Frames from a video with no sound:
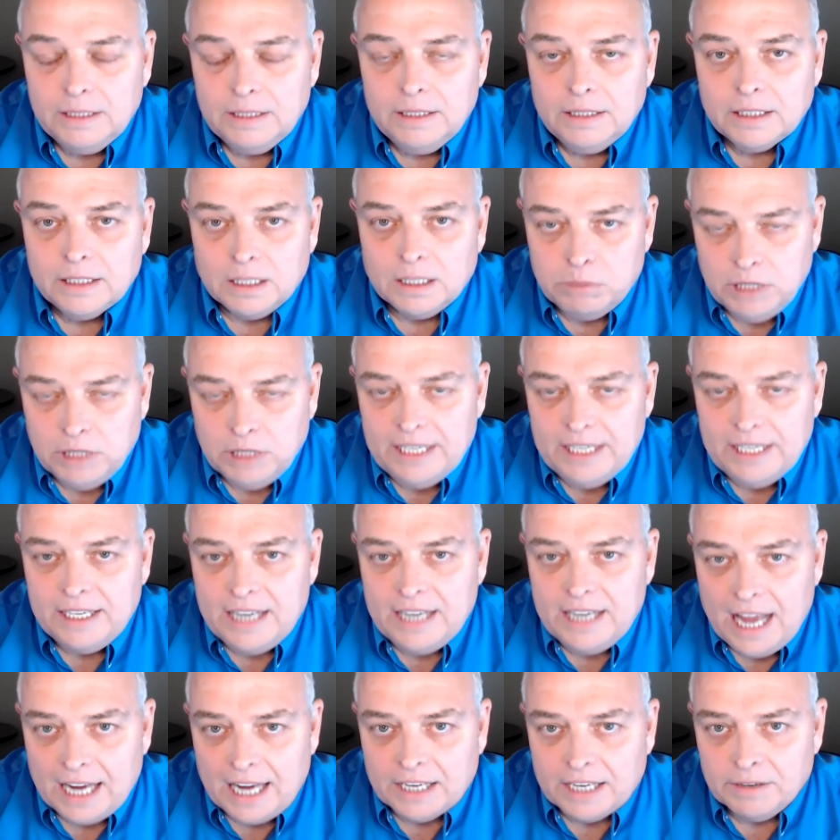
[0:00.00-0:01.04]
Complete and
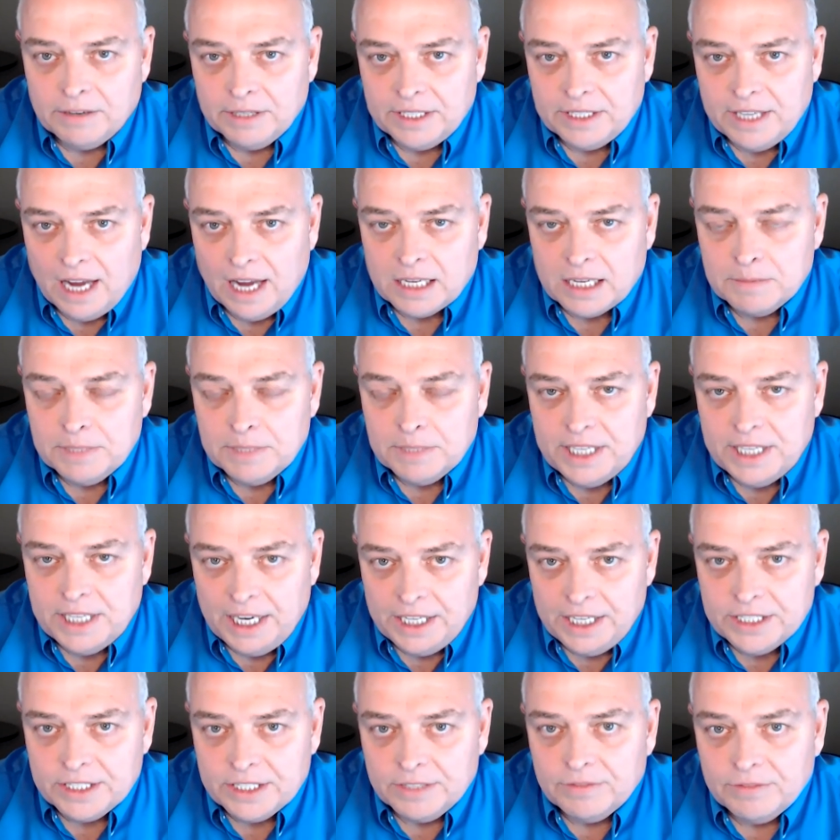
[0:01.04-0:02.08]
accurate
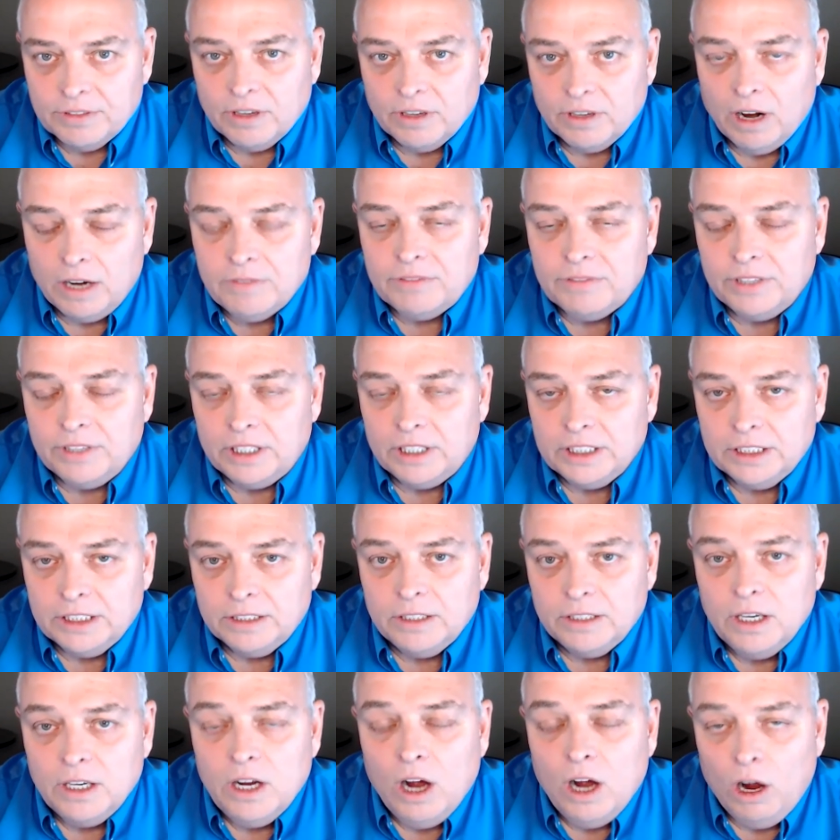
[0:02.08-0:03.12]
documentation for heart failure
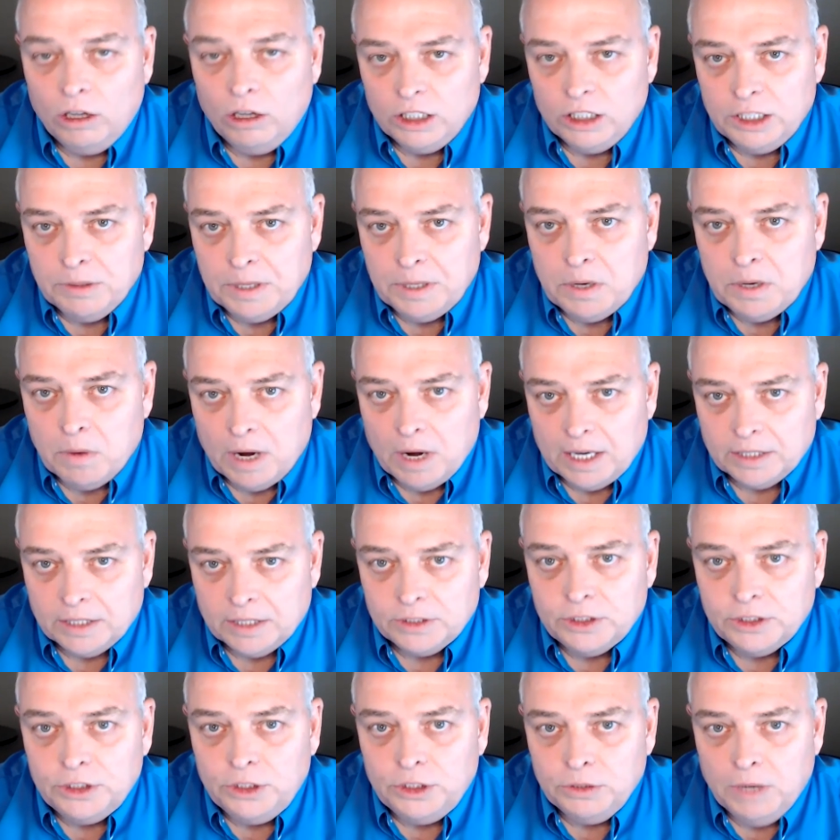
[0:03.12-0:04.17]
only requires
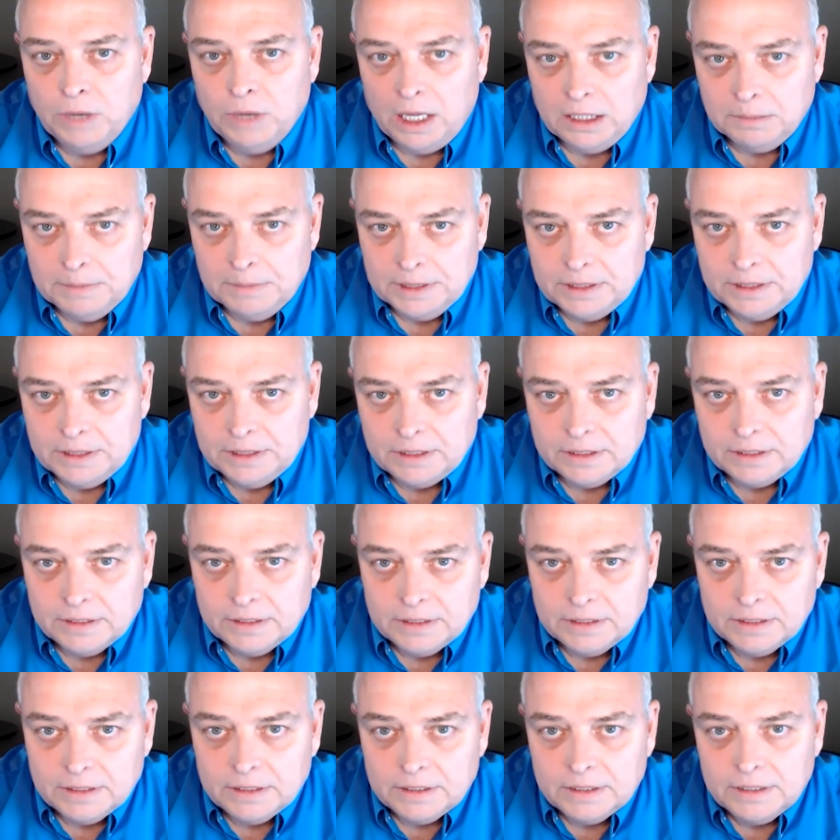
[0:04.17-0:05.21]
two elements:
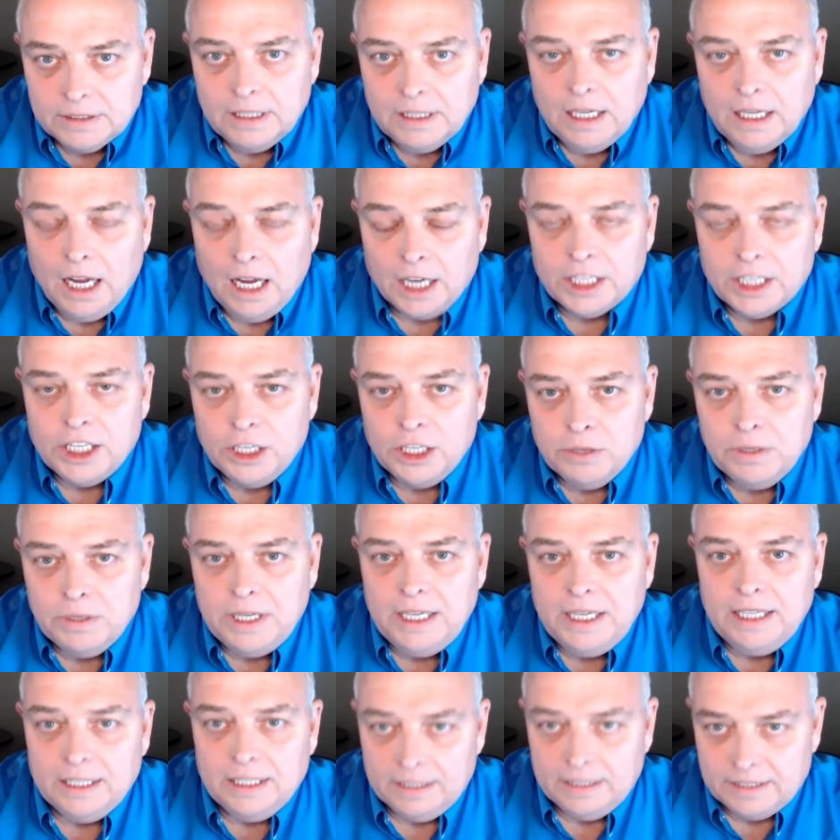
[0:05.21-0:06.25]
acuity
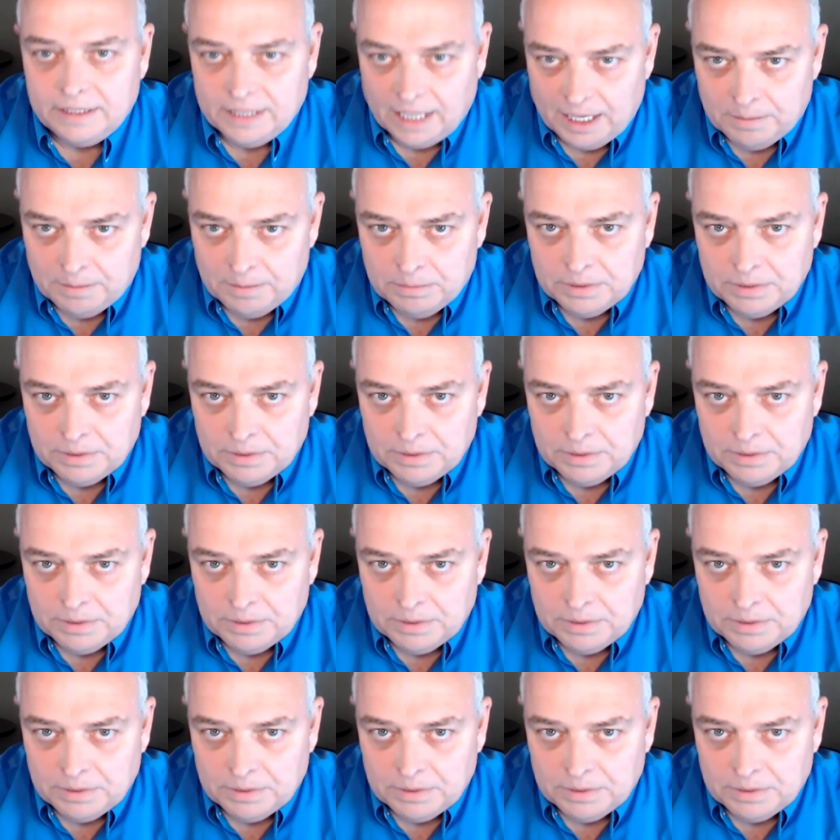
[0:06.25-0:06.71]
and type.